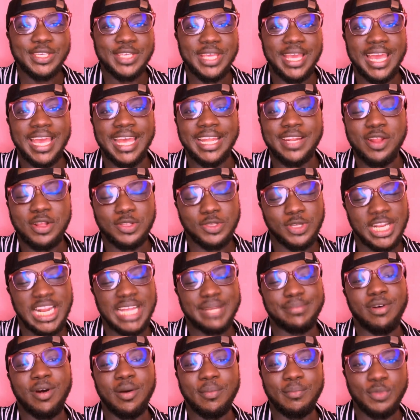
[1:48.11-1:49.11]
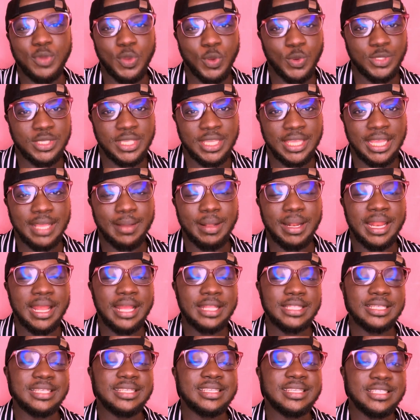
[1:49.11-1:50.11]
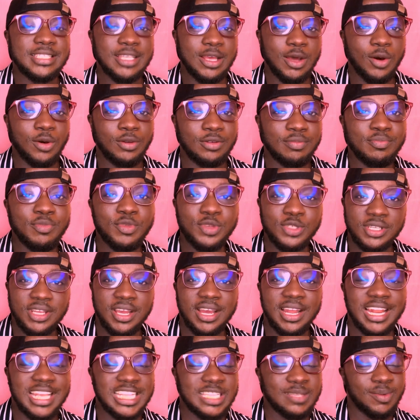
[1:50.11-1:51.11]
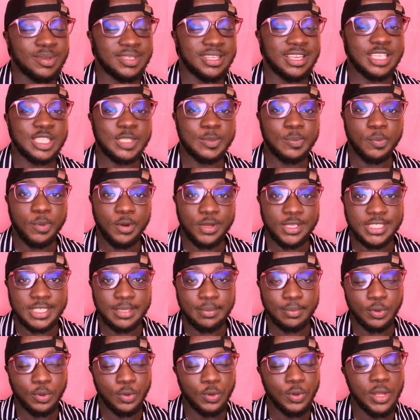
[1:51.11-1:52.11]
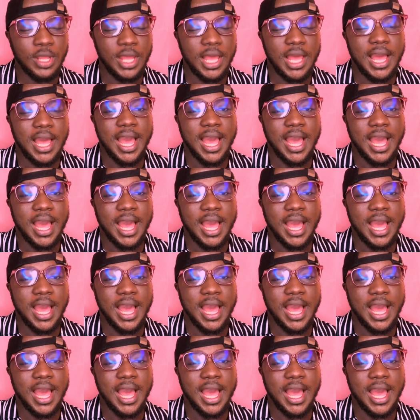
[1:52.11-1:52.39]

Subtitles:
and you're talking about music, let it sound musical as much as possible.